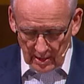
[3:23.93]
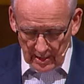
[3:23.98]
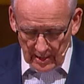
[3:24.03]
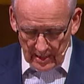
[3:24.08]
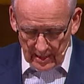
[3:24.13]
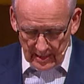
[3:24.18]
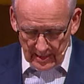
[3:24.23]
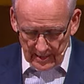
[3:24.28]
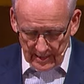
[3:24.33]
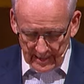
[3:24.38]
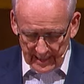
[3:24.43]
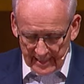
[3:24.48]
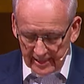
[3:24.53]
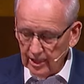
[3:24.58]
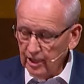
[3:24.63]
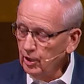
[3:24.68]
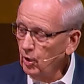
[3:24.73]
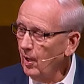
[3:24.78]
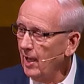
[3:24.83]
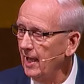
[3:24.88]
Uh, and,
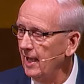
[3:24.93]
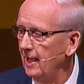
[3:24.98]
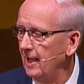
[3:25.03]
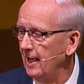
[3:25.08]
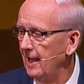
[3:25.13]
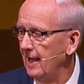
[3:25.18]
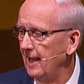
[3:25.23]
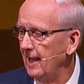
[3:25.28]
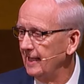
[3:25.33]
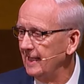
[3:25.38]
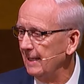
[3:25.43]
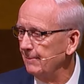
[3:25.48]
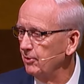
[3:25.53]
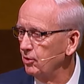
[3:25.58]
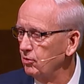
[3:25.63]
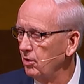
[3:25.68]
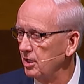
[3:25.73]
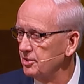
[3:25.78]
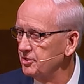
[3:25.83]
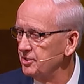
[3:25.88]
you know, I, I came
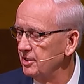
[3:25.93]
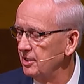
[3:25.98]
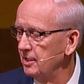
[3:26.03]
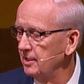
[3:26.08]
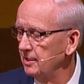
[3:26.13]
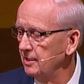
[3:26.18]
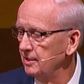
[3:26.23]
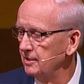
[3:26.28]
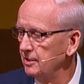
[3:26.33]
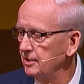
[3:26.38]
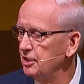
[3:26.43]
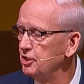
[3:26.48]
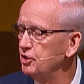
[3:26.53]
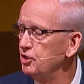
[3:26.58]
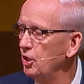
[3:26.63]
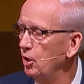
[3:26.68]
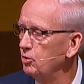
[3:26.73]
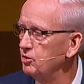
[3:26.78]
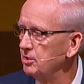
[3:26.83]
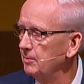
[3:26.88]
across the, these
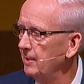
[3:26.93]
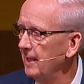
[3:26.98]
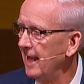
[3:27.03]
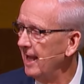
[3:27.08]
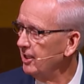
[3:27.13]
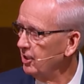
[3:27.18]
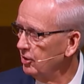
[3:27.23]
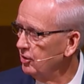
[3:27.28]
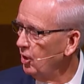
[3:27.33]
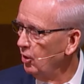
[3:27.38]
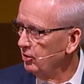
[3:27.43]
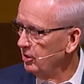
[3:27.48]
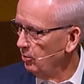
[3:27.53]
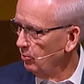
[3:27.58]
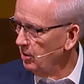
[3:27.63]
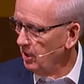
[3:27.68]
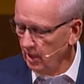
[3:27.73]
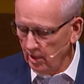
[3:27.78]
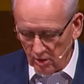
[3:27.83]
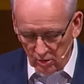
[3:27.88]
jokes about how you know you're
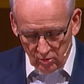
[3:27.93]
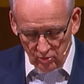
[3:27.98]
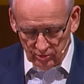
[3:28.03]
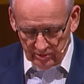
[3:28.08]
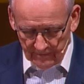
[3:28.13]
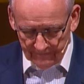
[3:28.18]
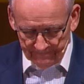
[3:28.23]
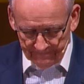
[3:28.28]
really old.